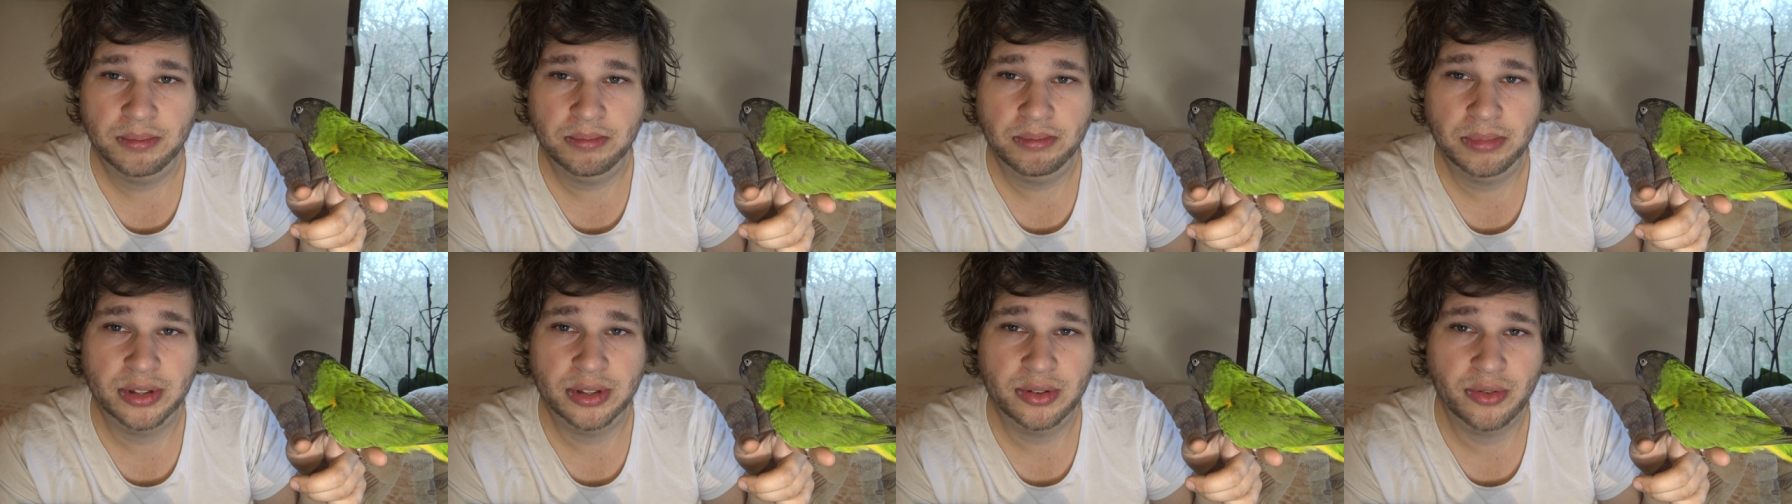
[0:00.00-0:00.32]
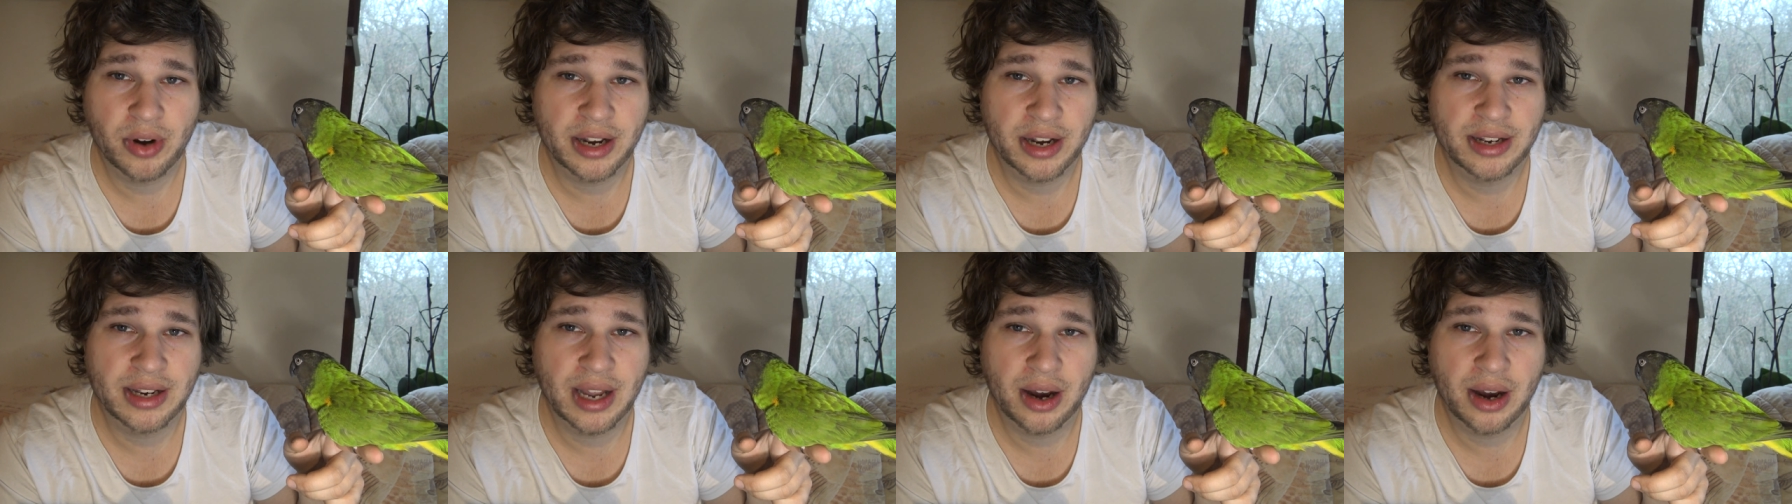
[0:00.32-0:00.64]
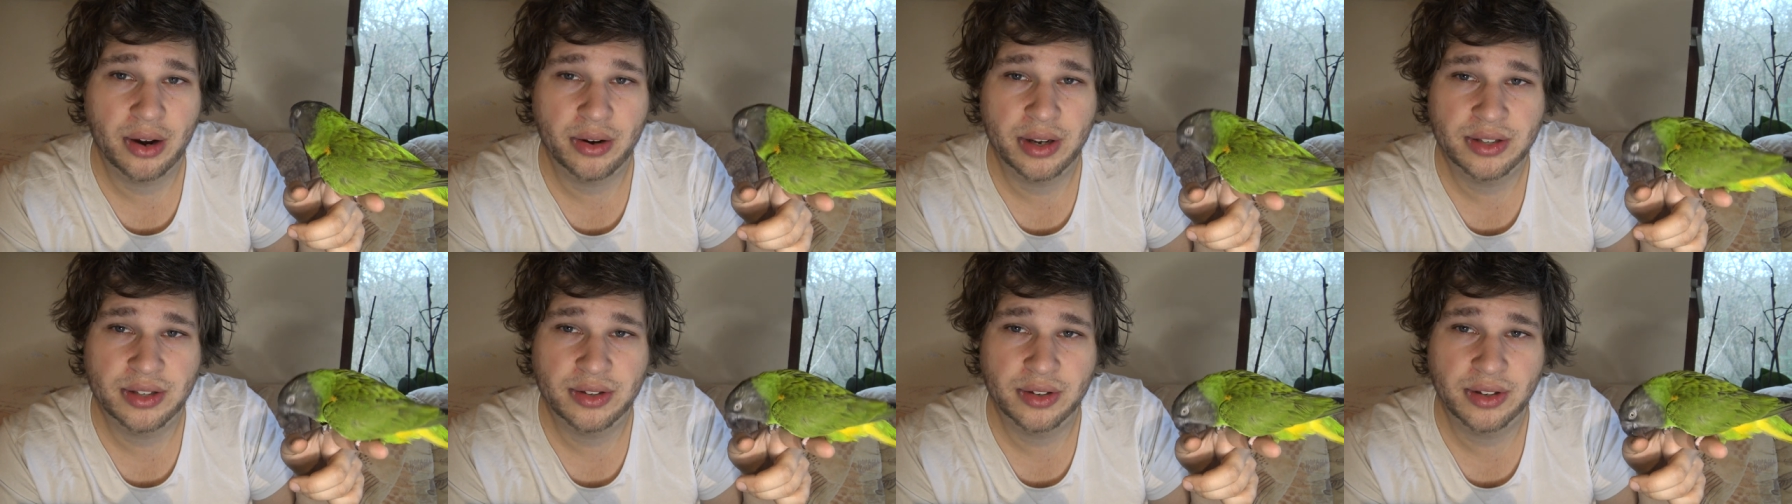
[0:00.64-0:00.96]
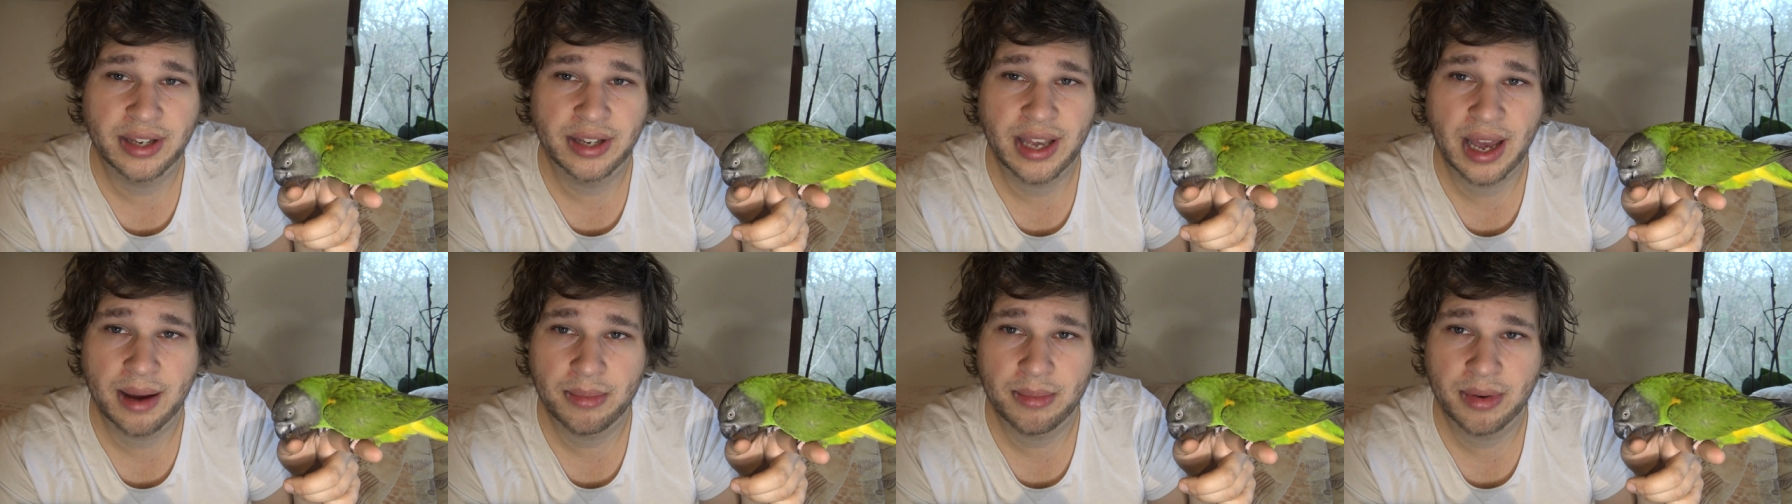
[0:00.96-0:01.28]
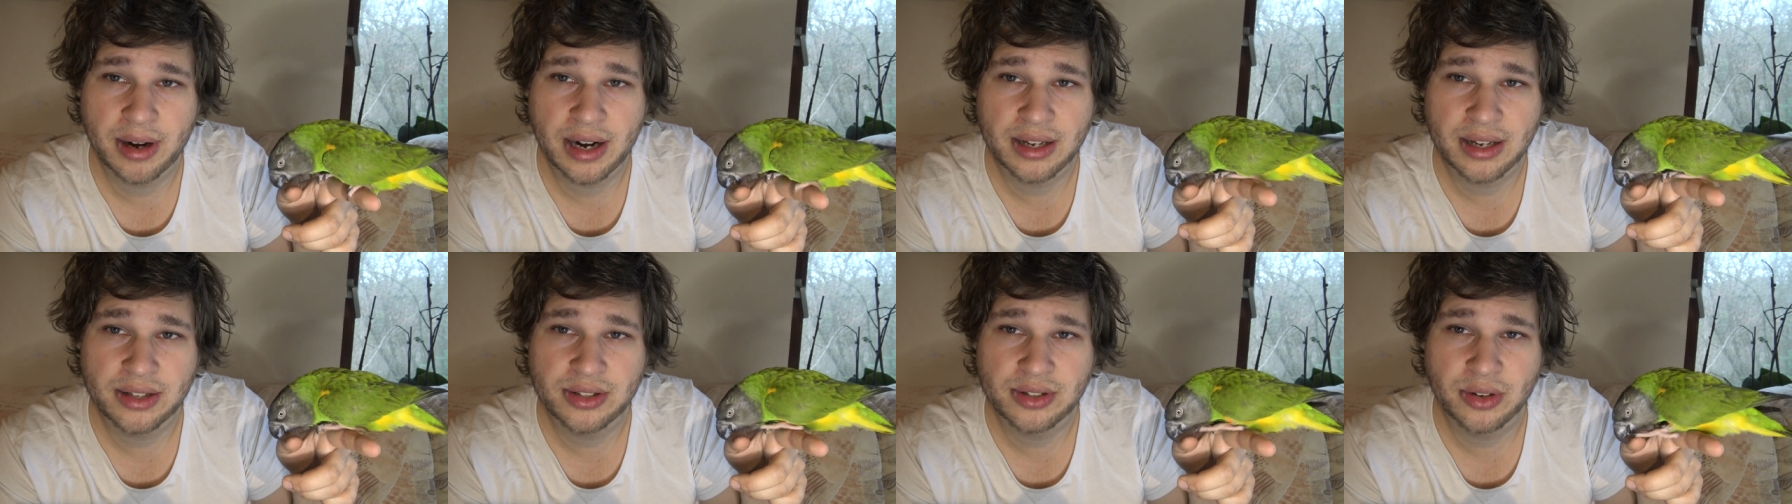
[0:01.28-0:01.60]
But right now he's on
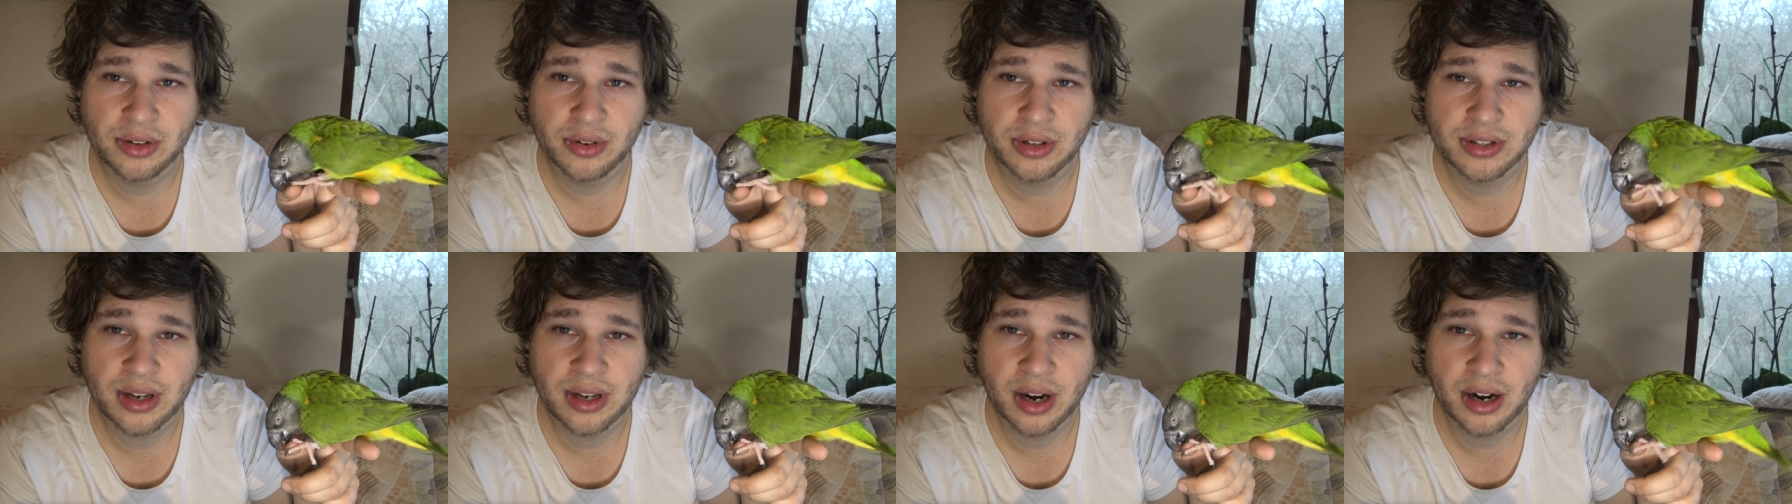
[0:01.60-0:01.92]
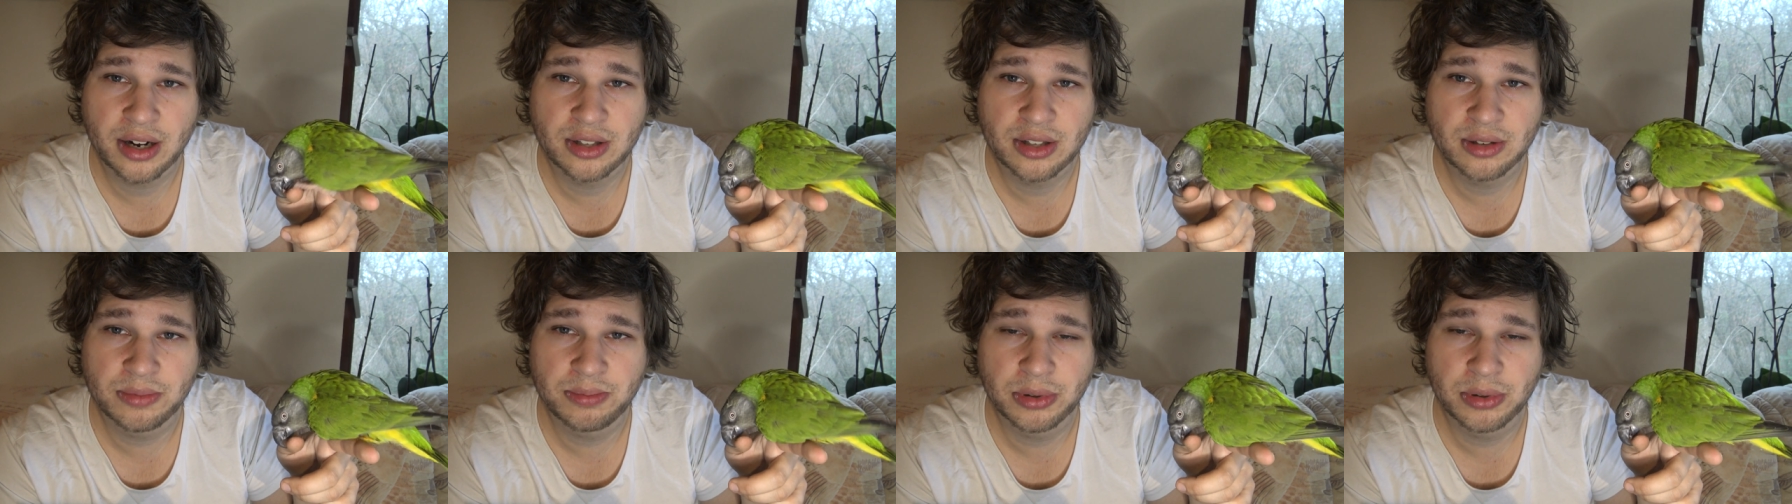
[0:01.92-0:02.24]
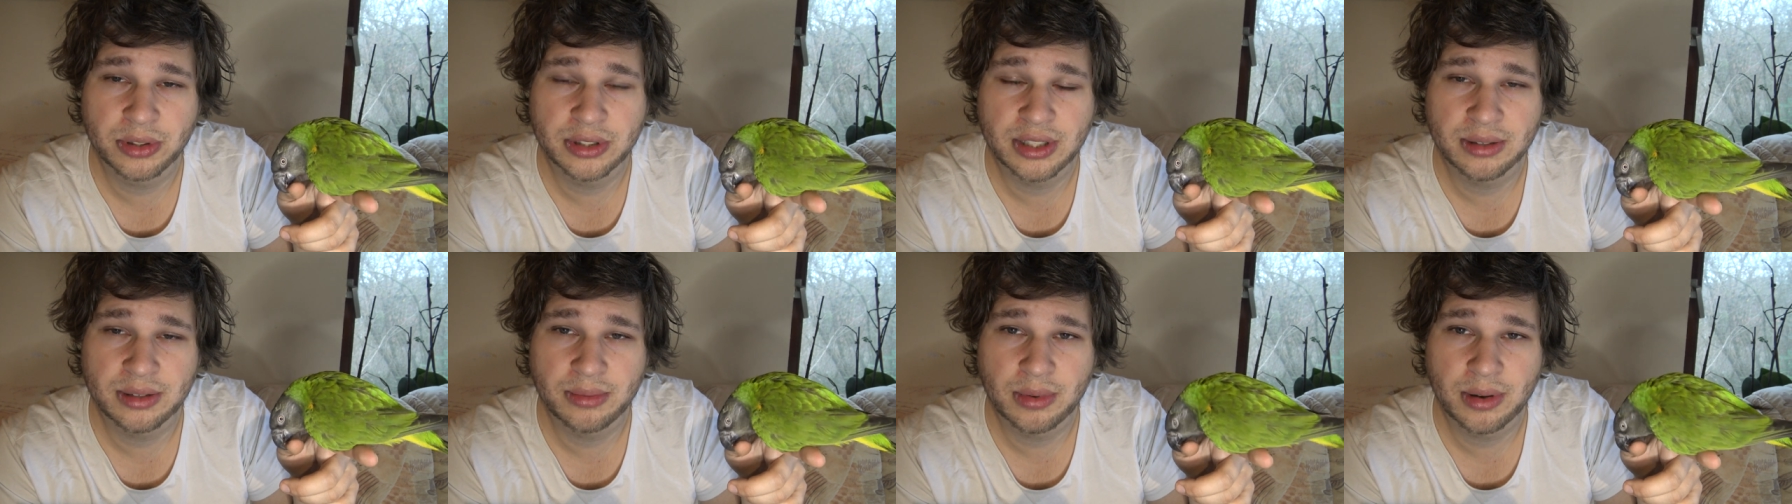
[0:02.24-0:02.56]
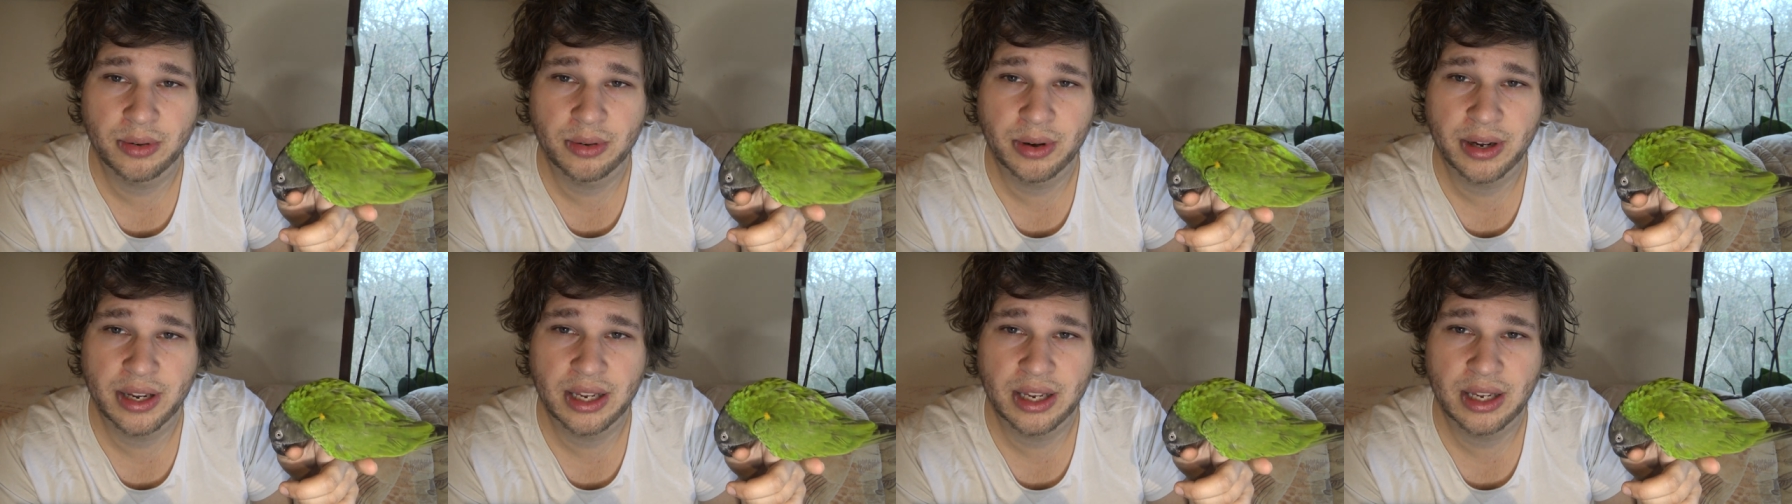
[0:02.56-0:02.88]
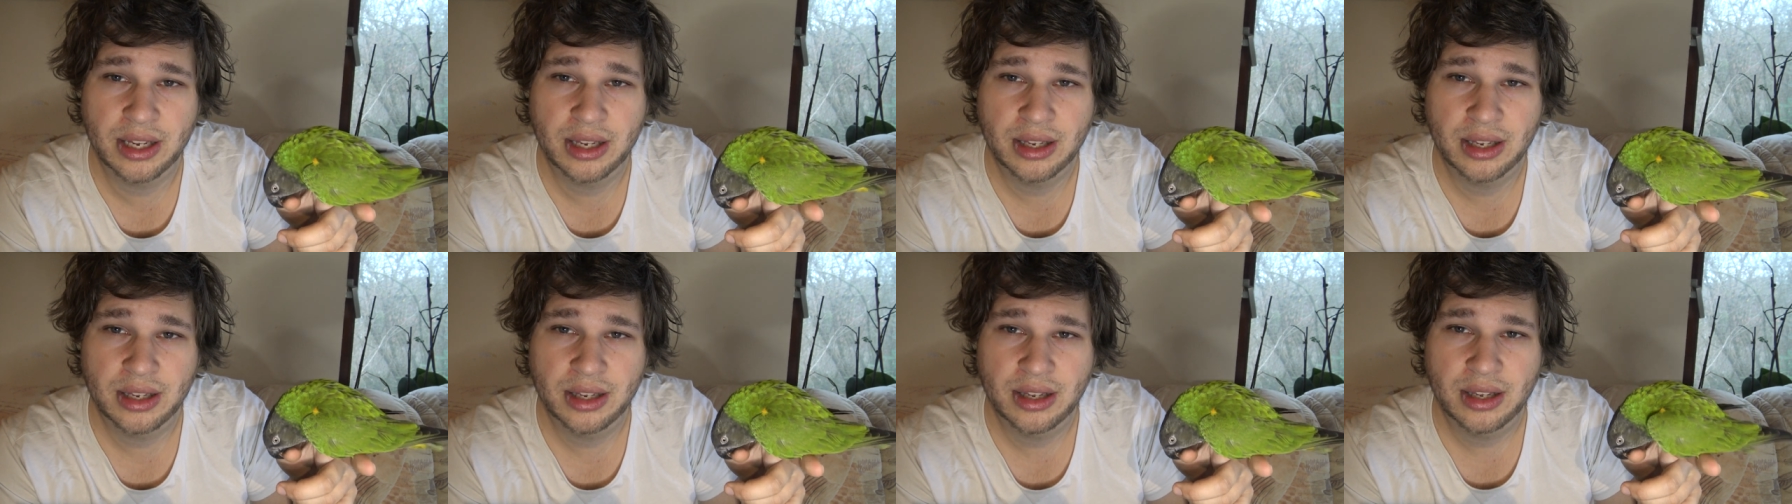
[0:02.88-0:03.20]
camera, so it's hard to put him
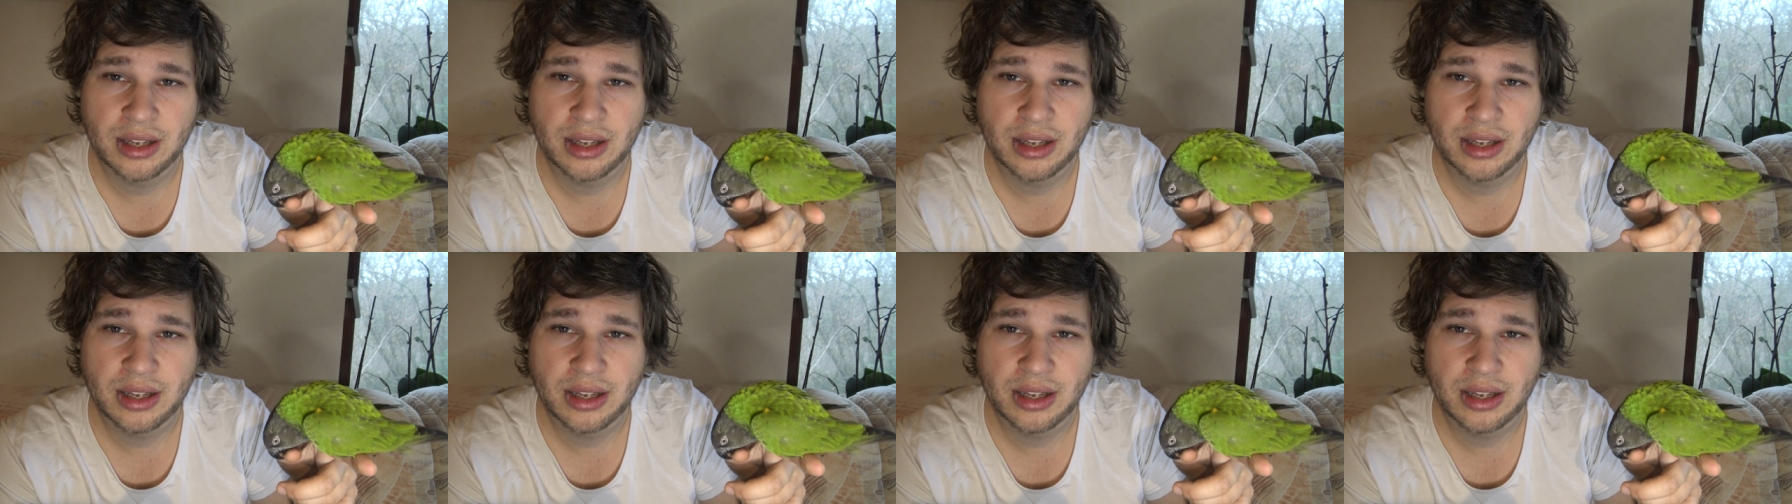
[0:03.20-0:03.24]
away.